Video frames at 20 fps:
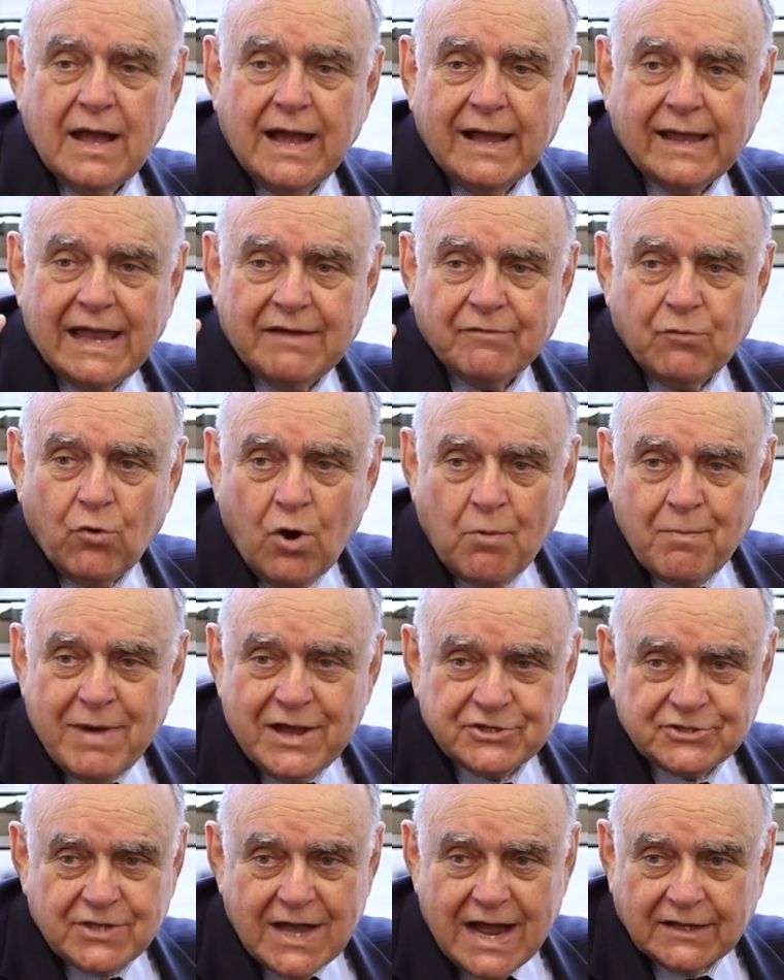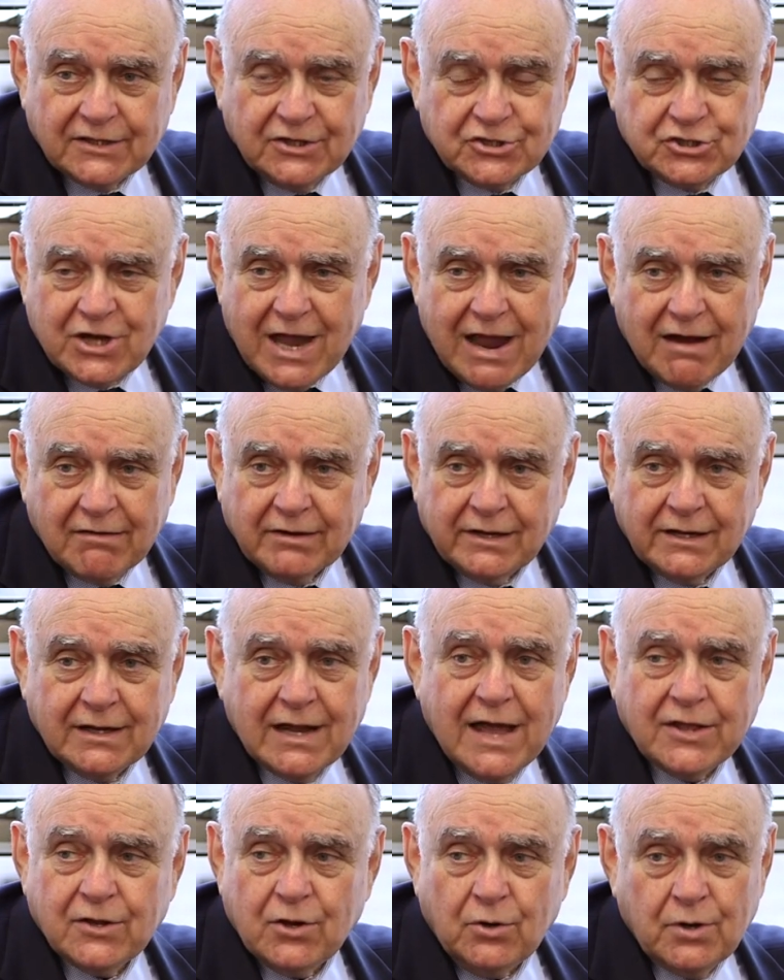I gave all my stock to charity.
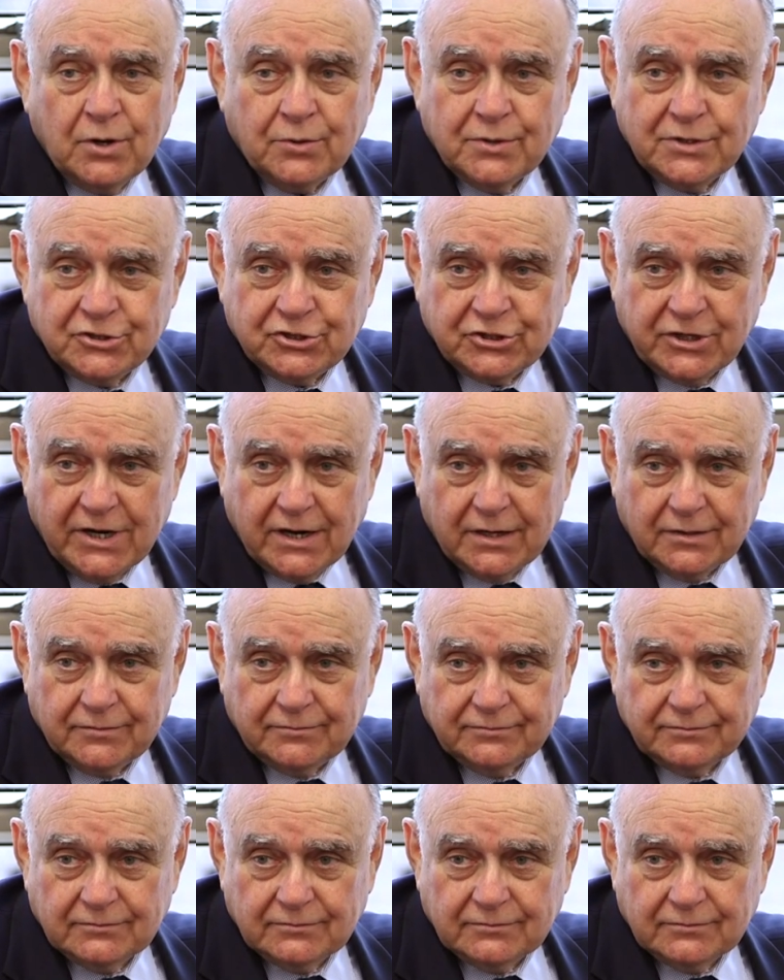I don't own a share.